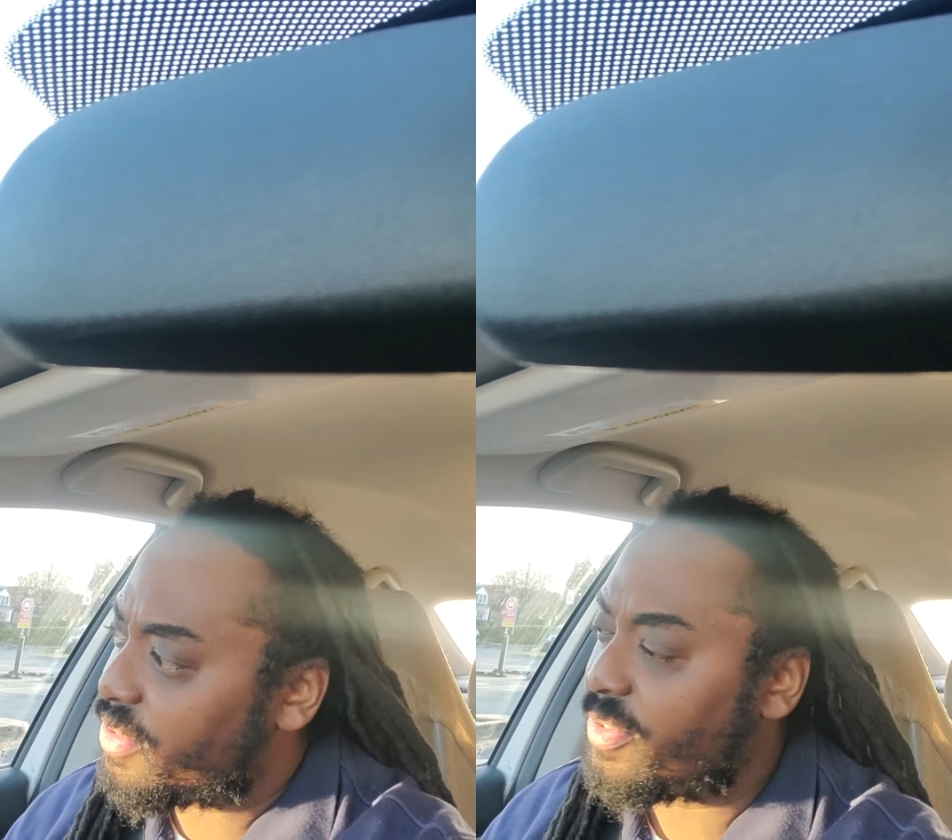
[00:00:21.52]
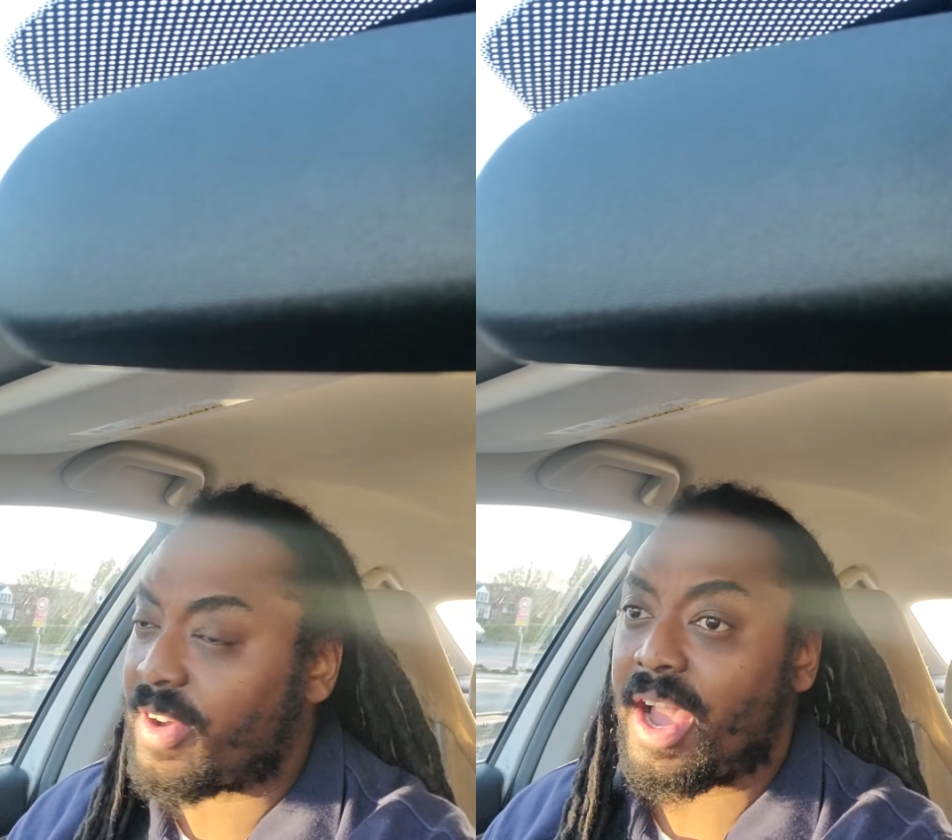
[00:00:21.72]

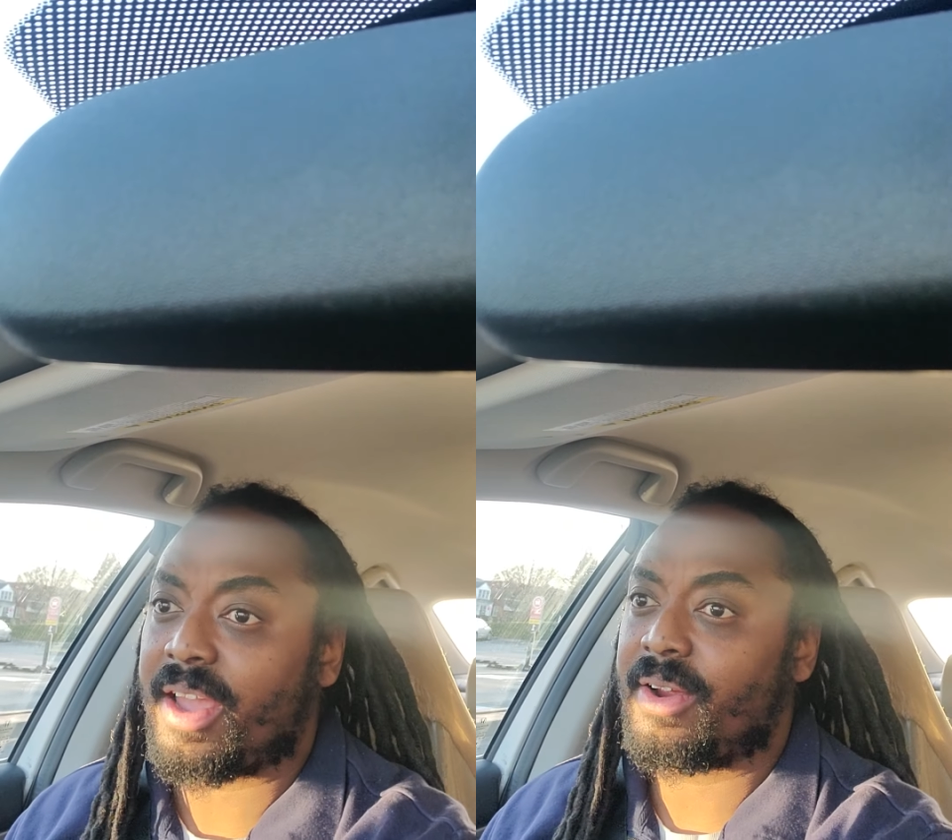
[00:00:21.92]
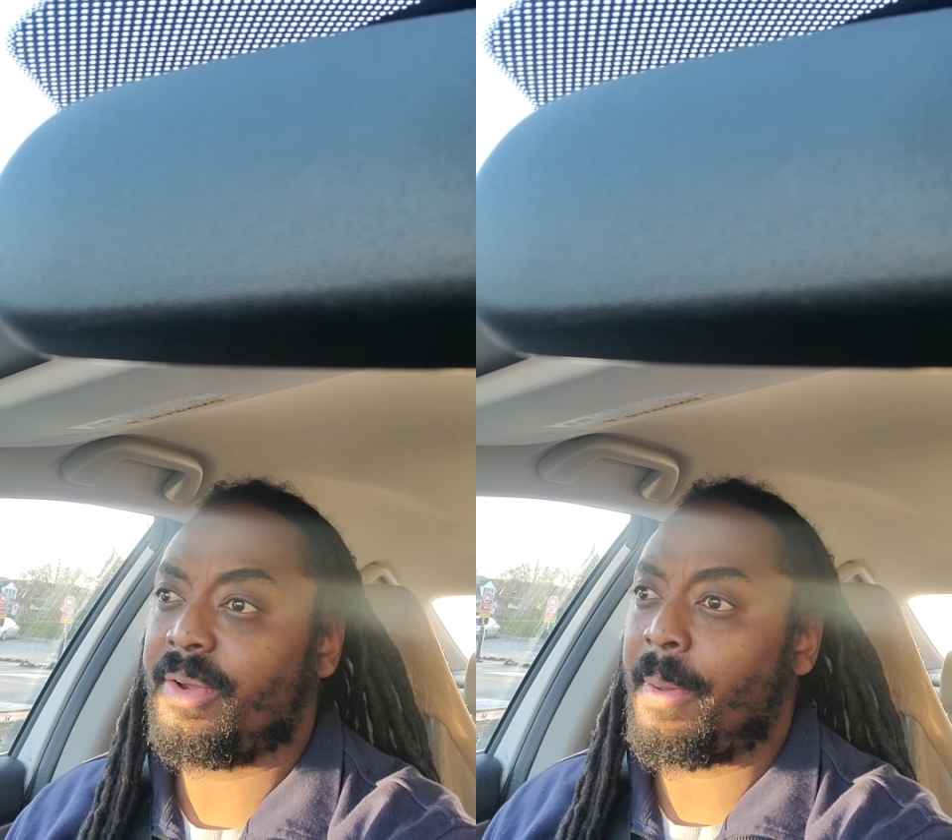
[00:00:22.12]

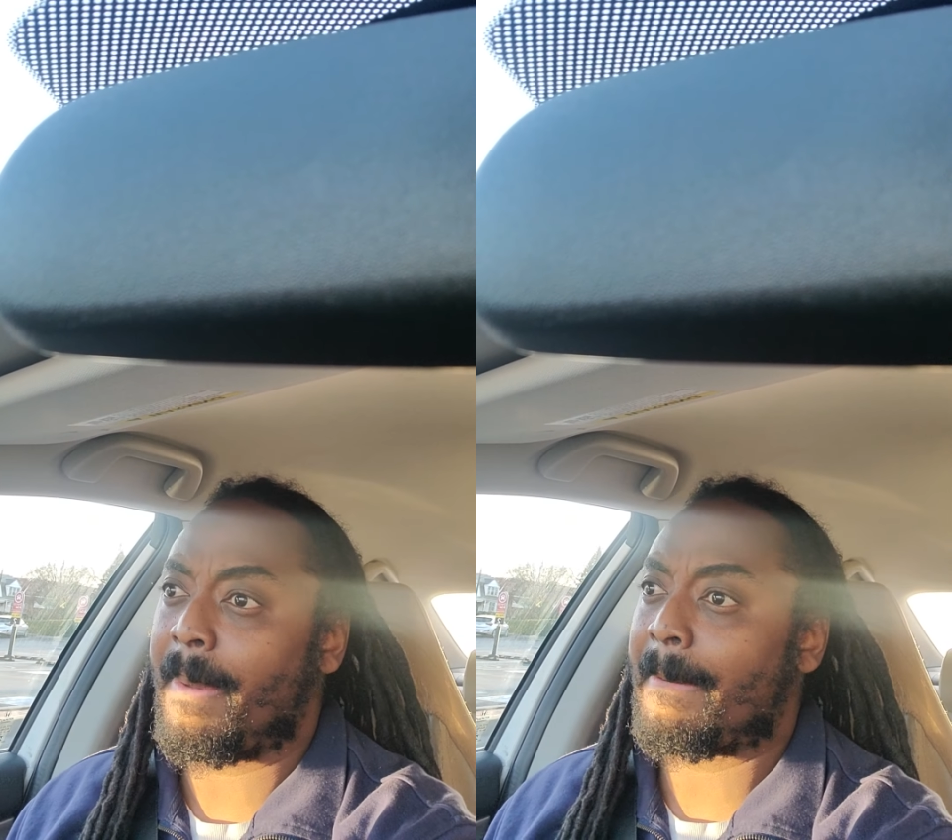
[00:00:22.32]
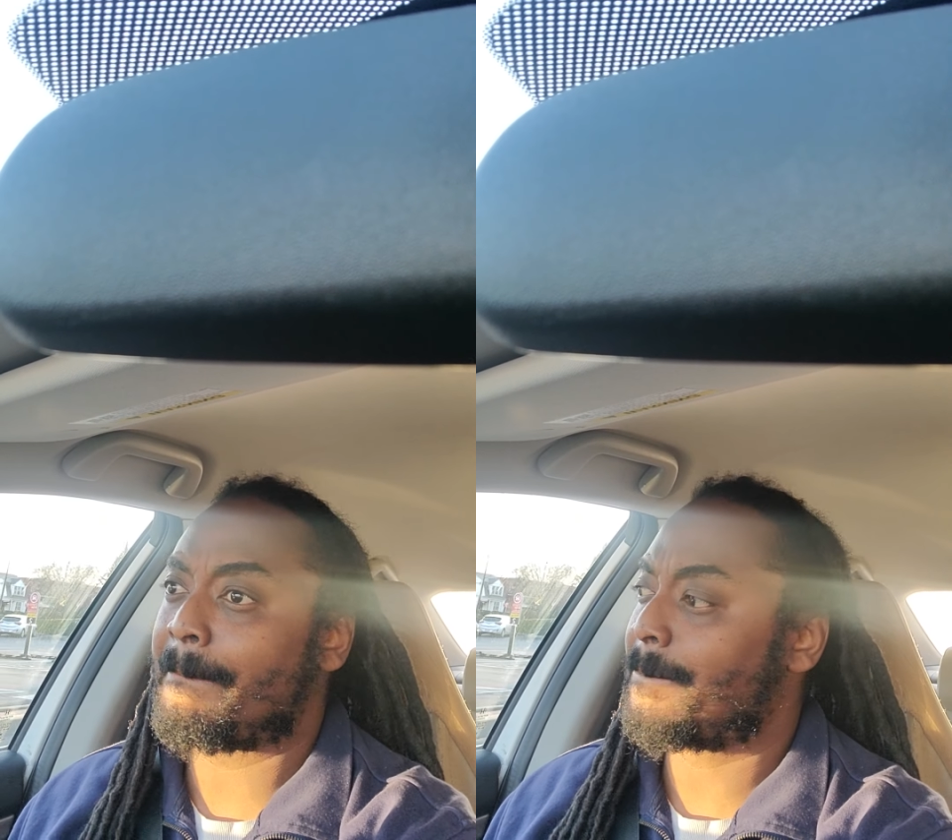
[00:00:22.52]
fire
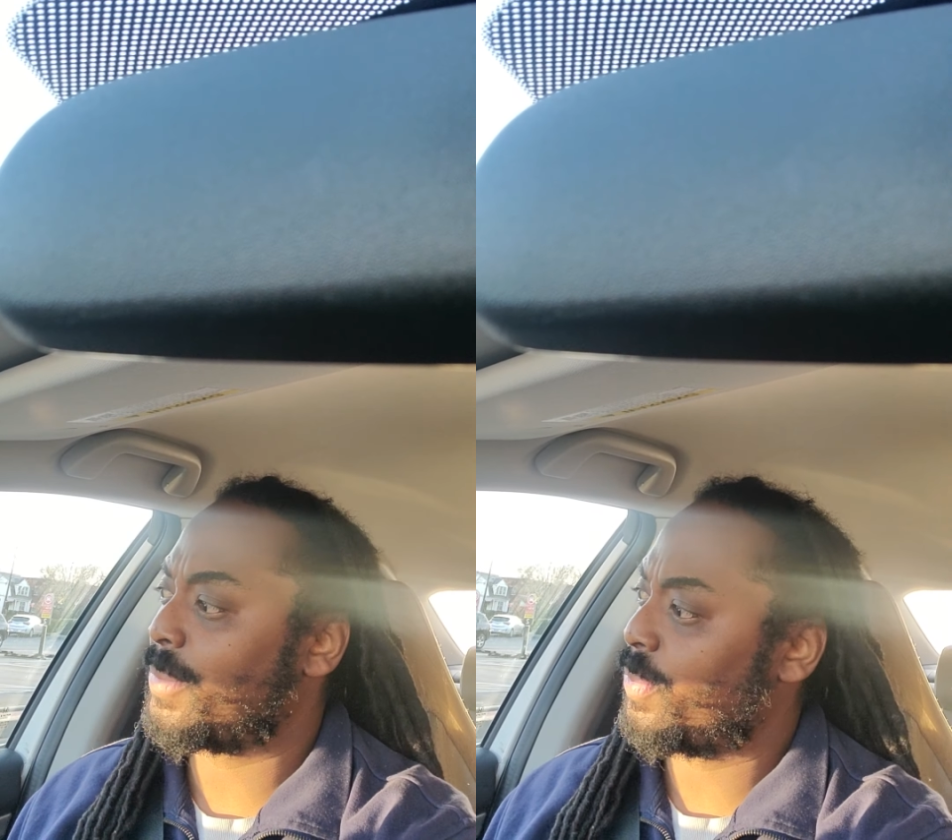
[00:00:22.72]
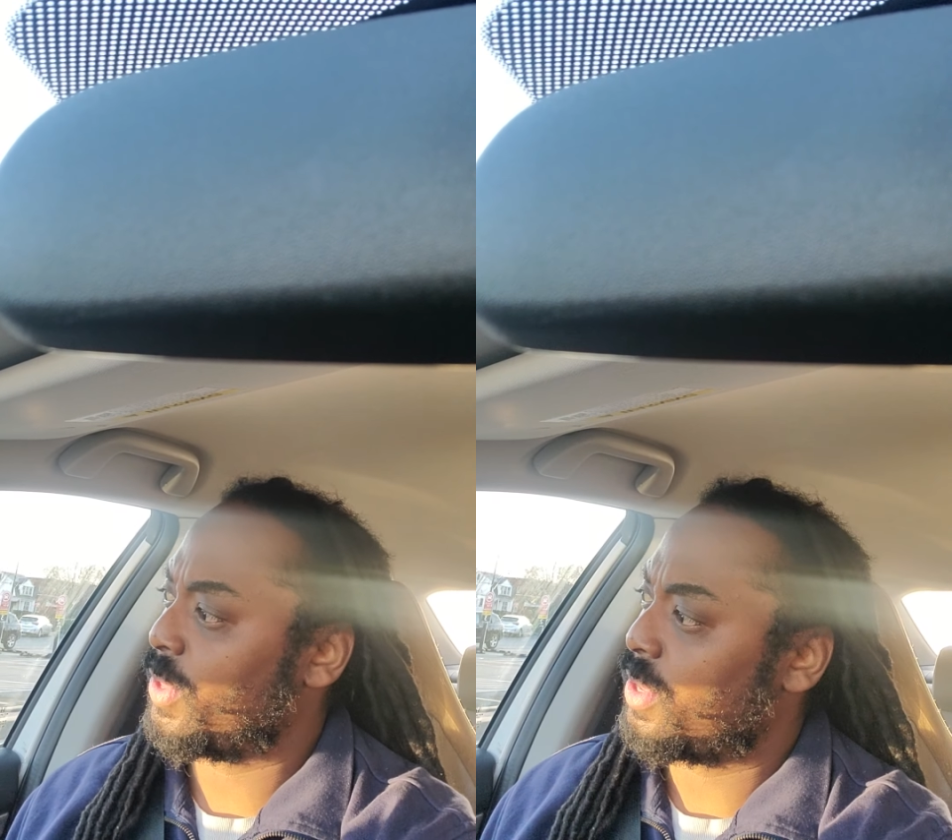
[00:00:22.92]

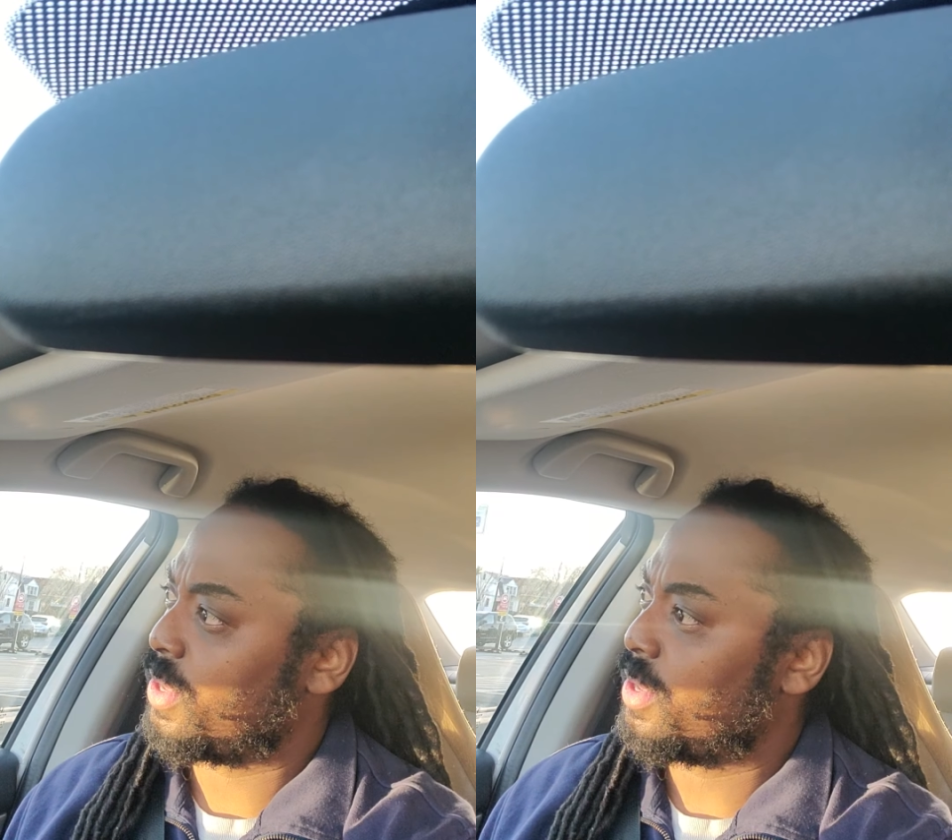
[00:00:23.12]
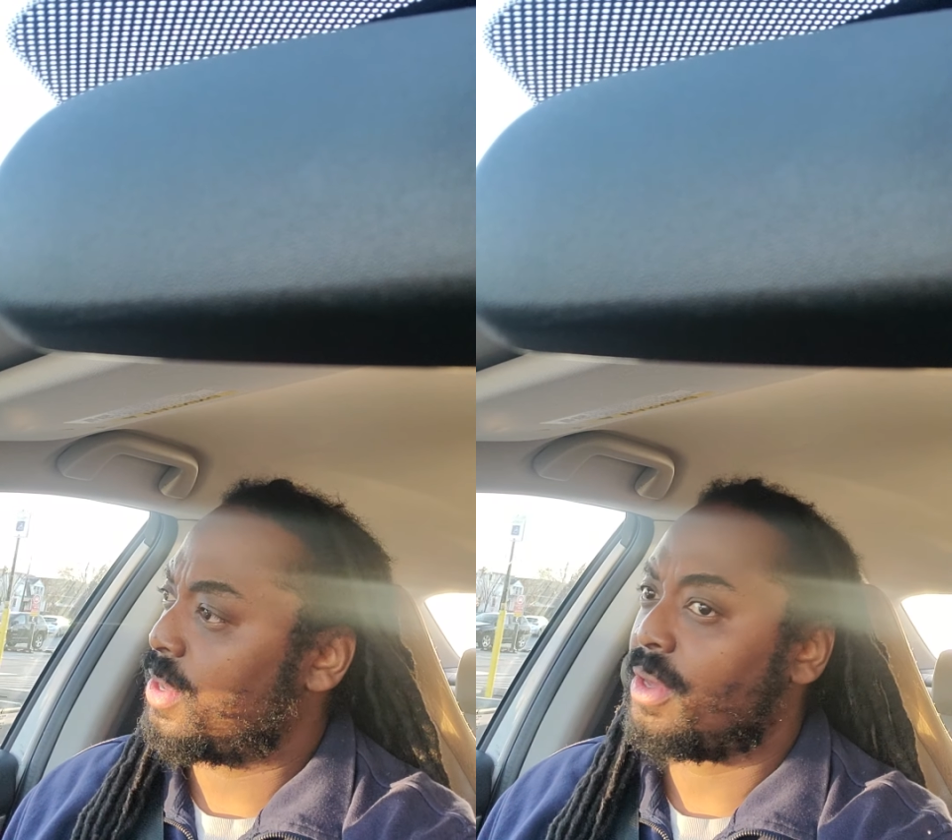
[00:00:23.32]

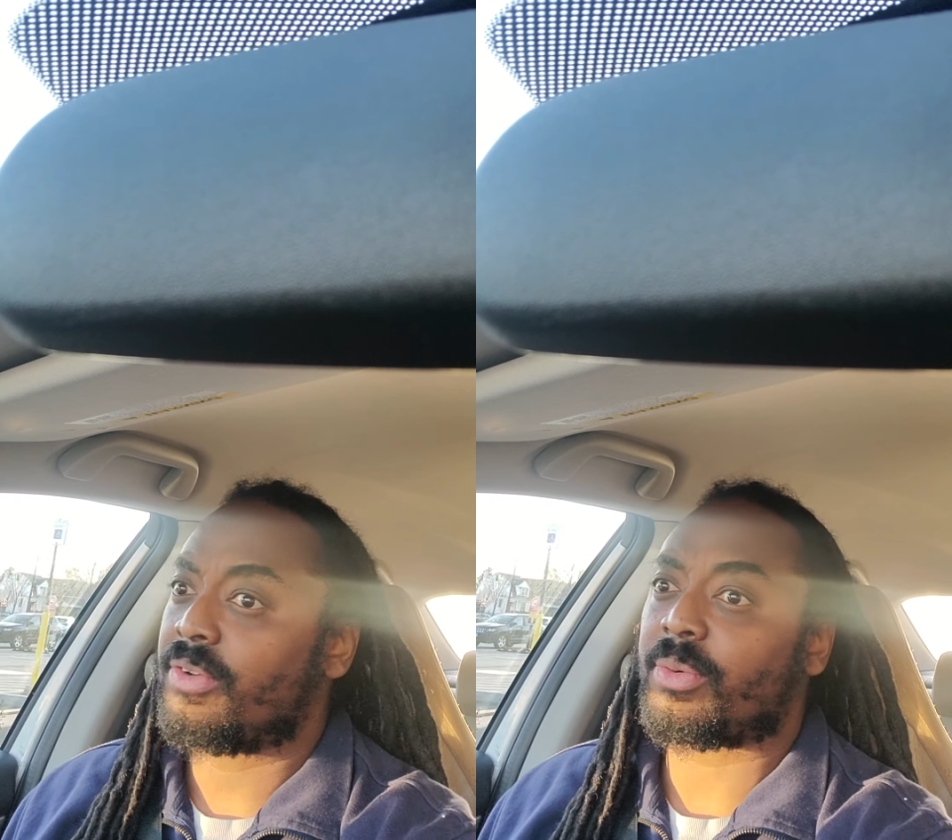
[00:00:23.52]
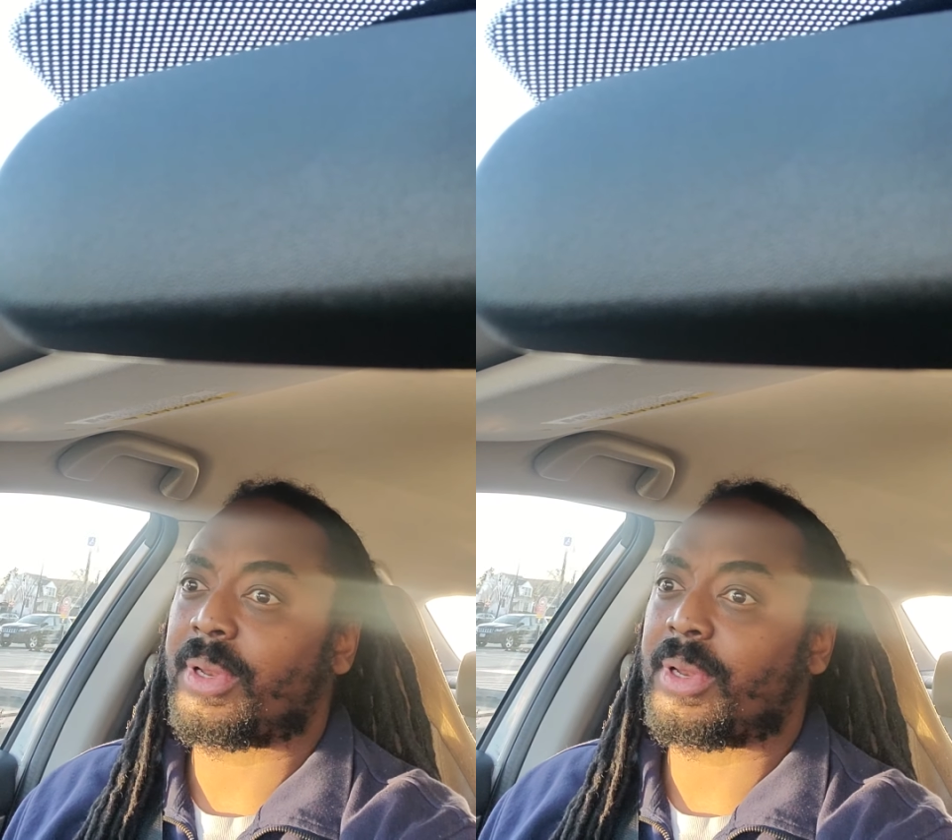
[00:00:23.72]
from